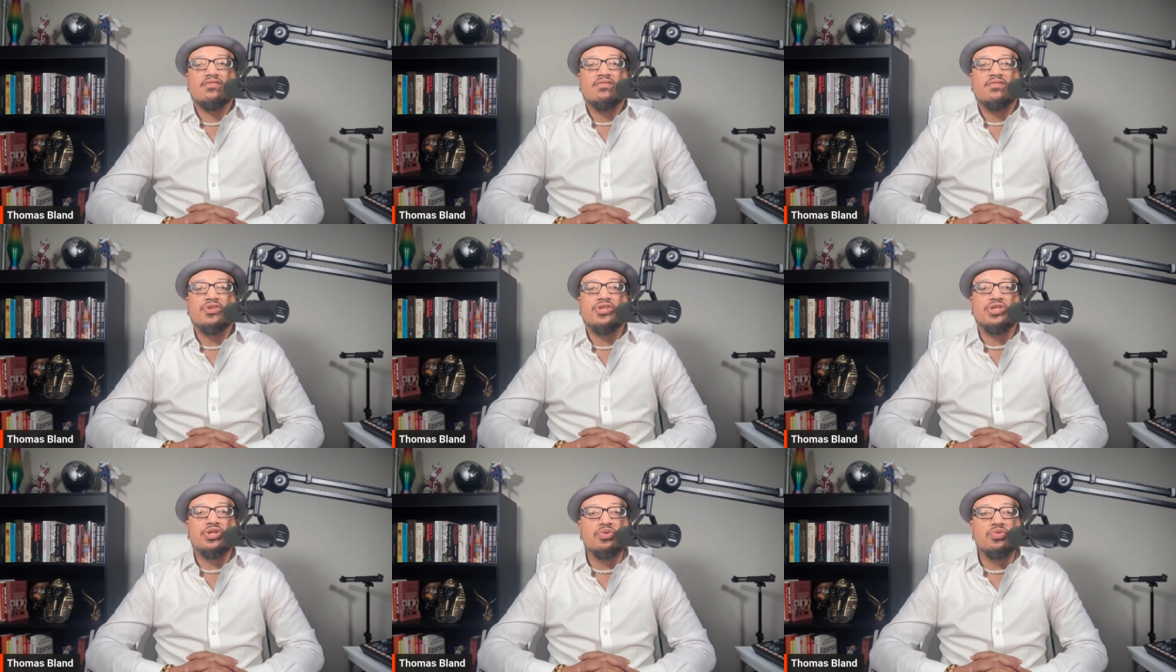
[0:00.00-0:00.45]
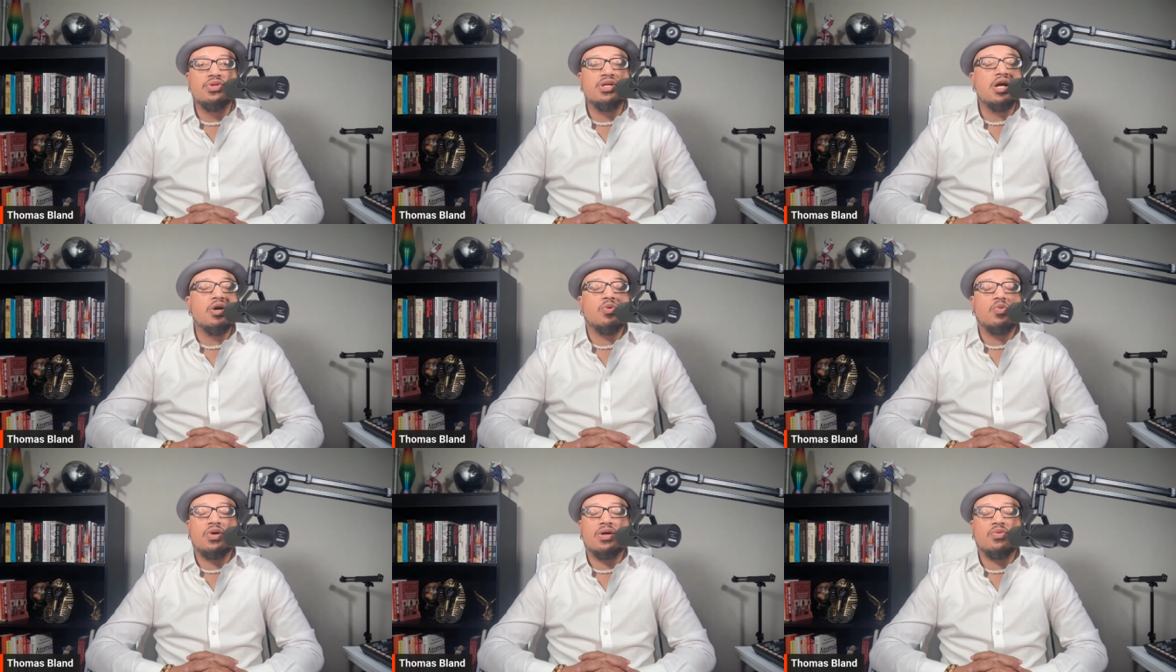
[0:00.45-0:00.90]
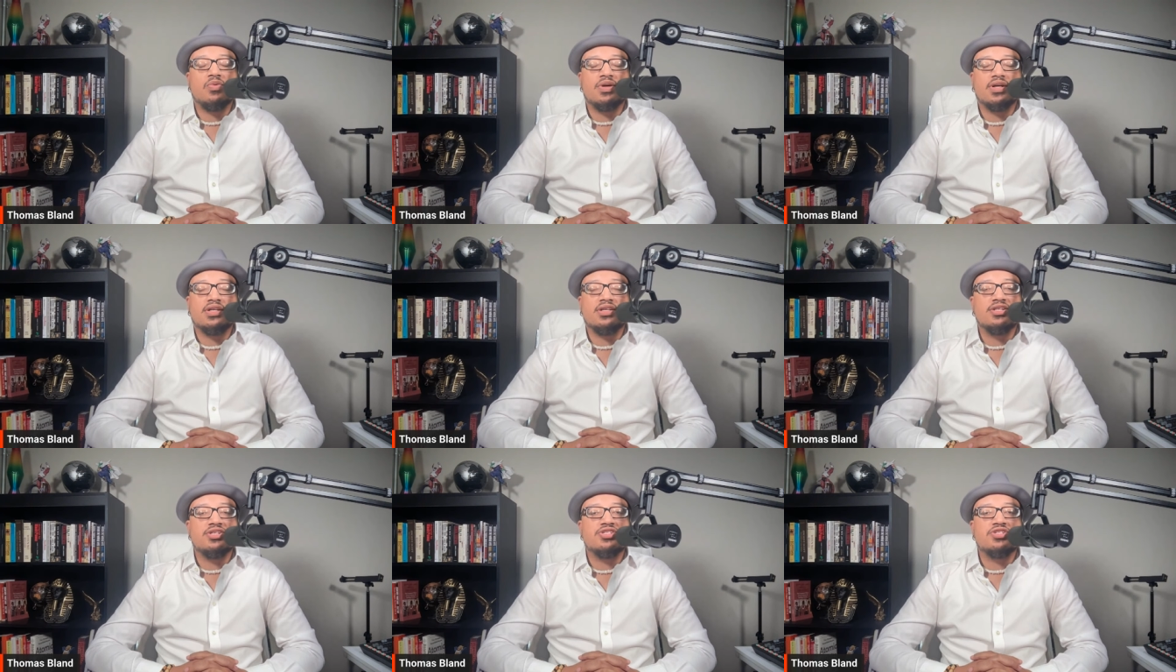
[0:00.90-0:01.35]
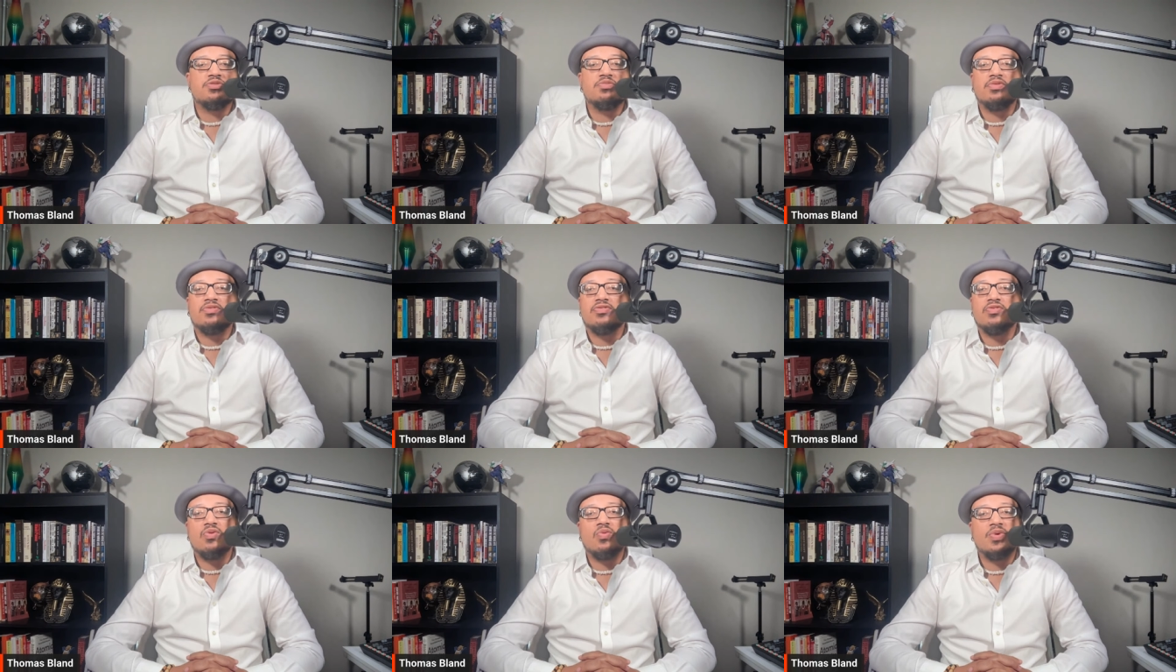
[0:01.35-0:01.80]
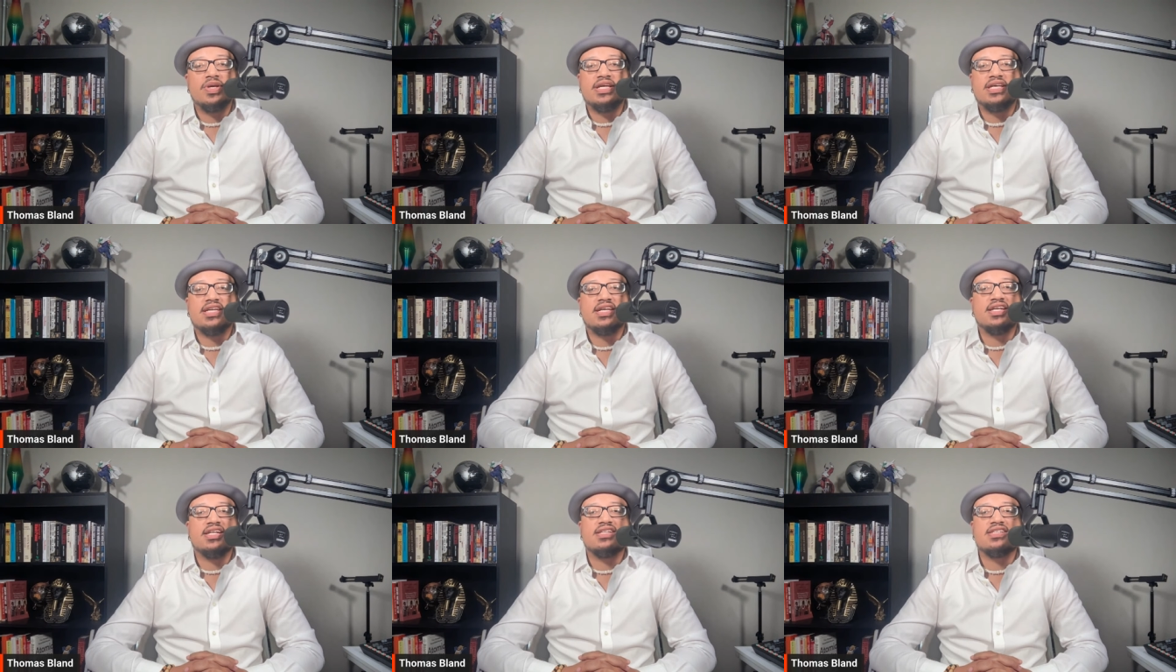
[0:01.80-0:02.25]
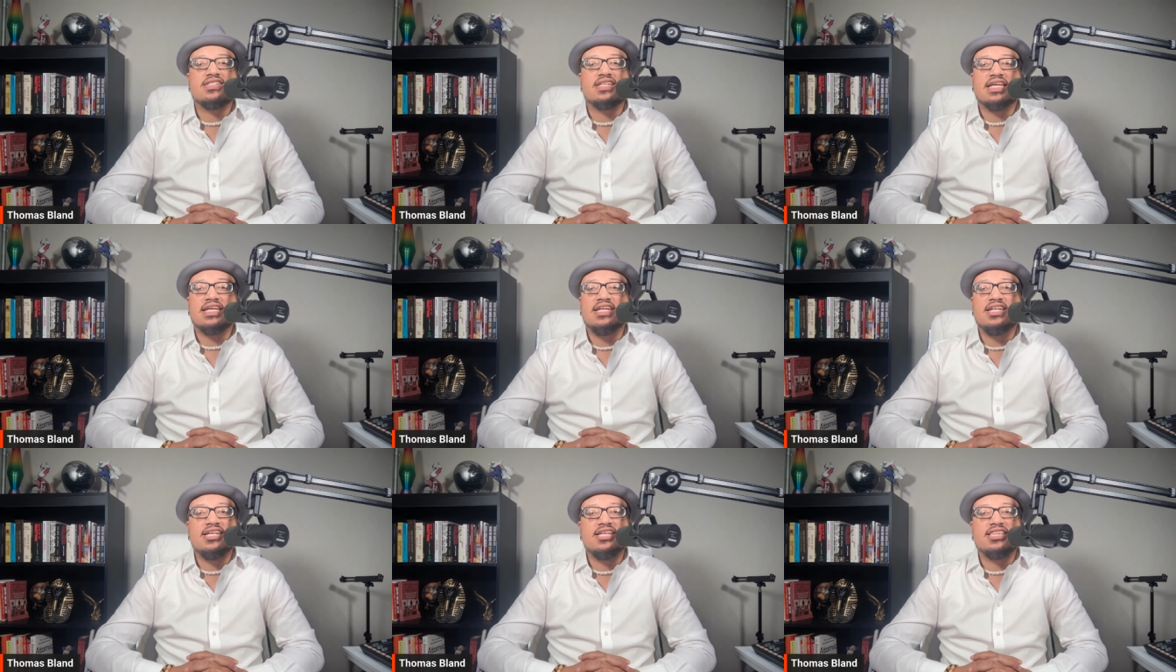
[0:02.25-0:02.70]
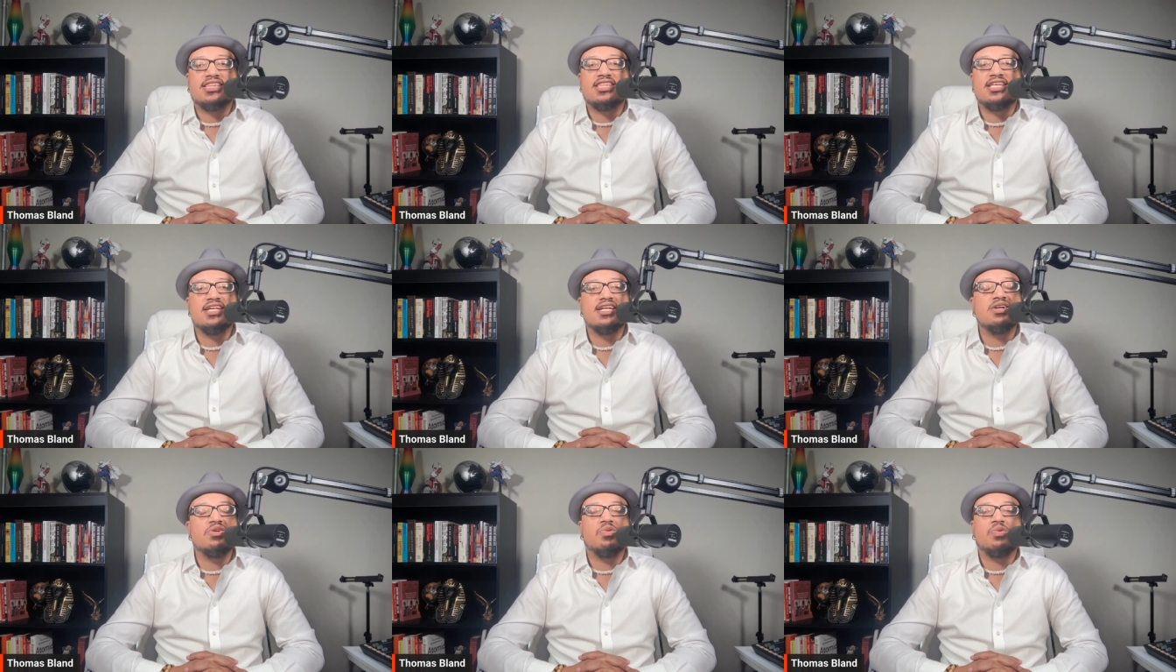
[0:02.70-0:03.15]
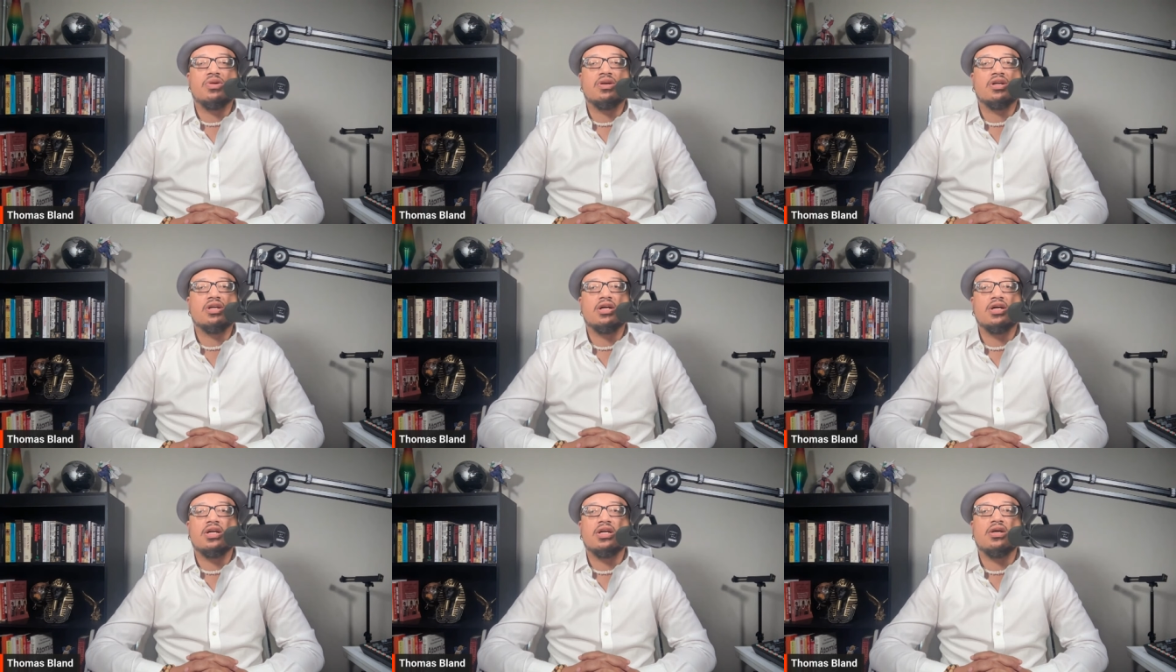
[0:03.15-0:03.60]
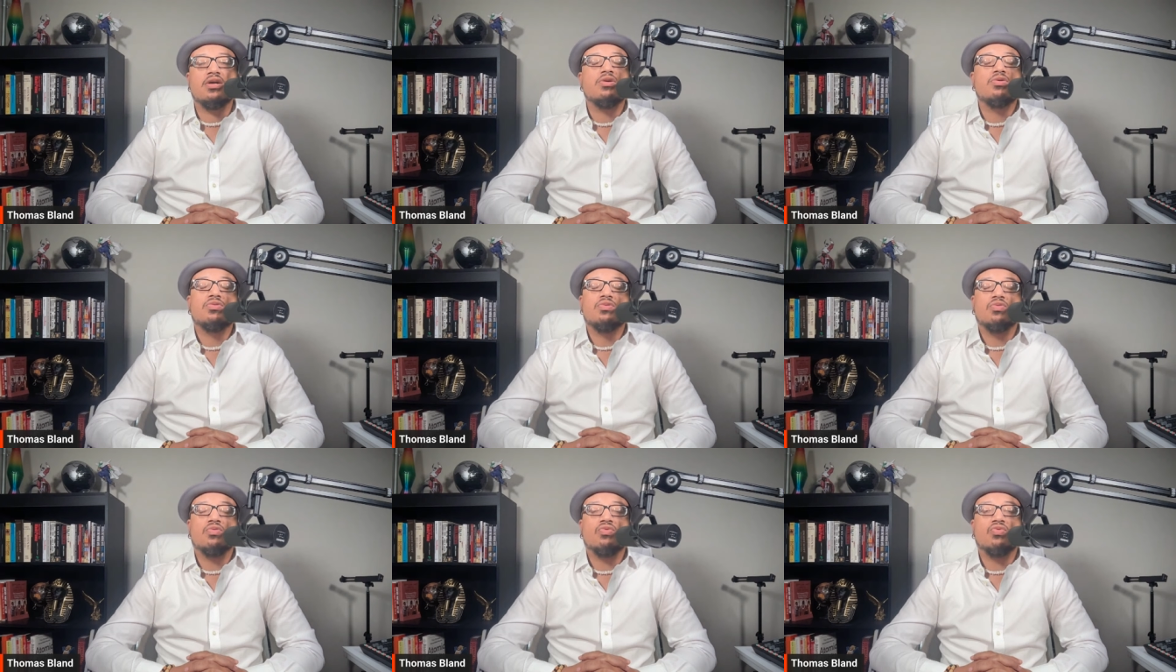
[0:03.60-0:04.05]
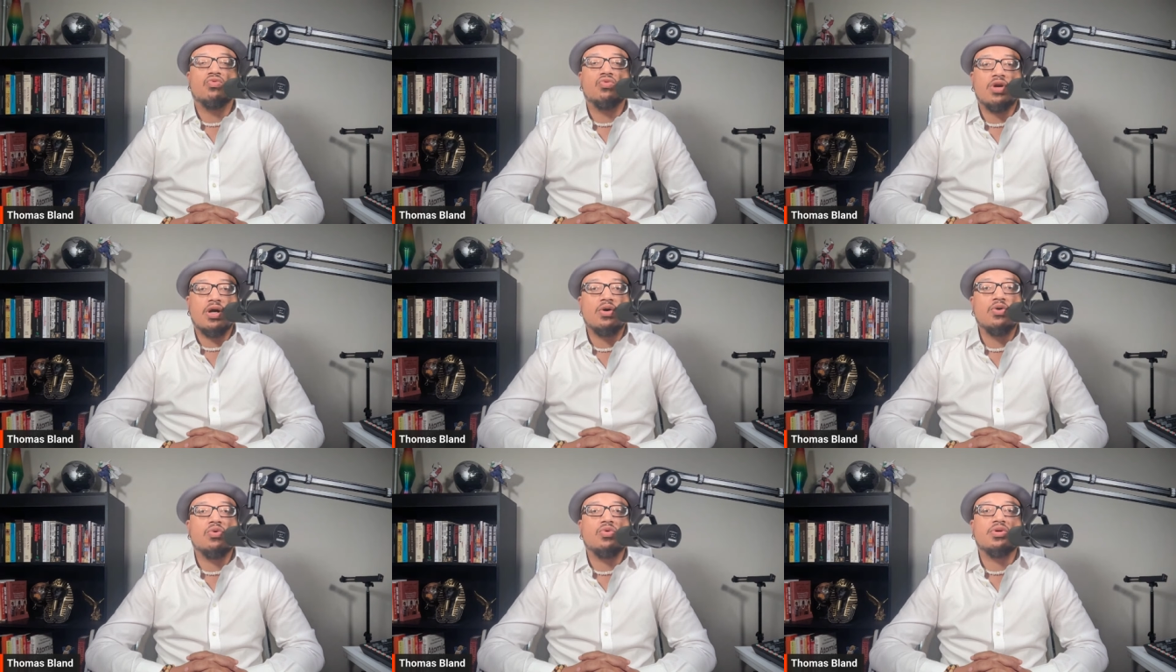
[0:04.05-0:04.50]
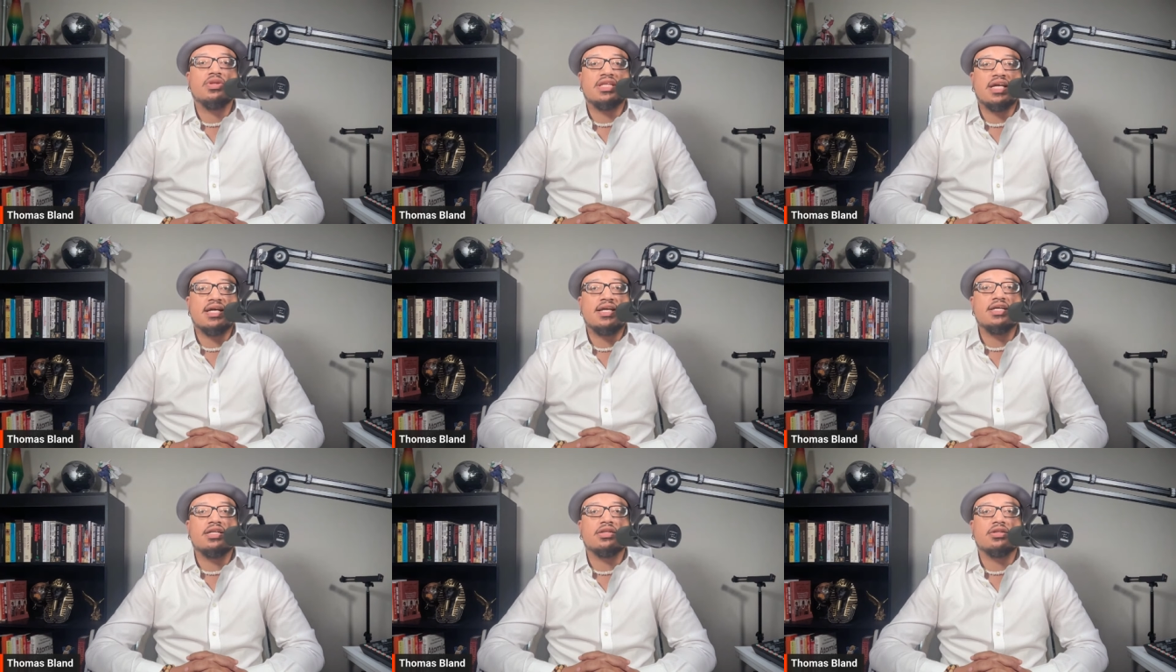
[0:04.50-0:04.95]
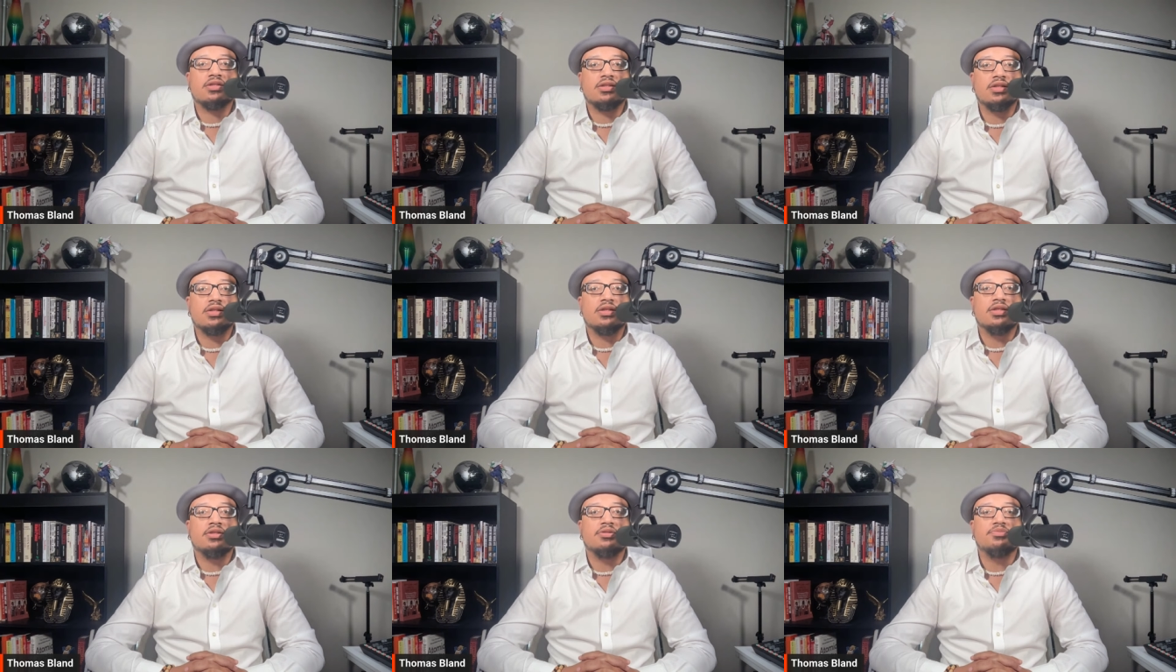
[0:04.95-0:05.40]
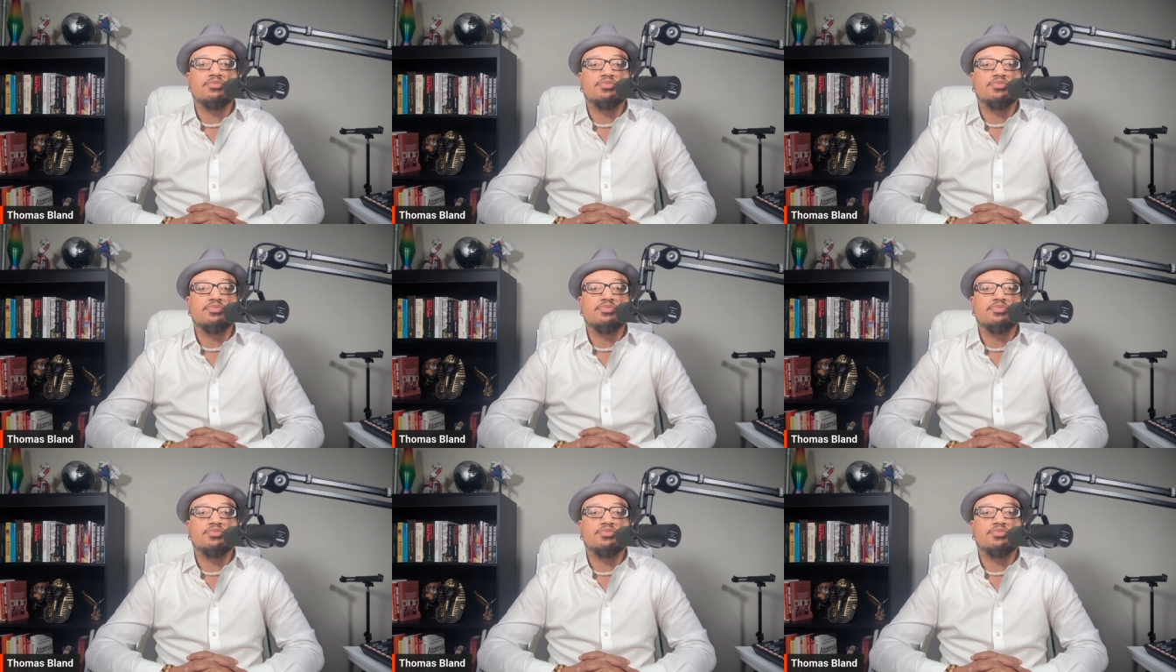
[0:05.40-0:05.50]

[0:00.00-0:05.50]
You know what we're going to do before we get into anything. We're going to roll that clip.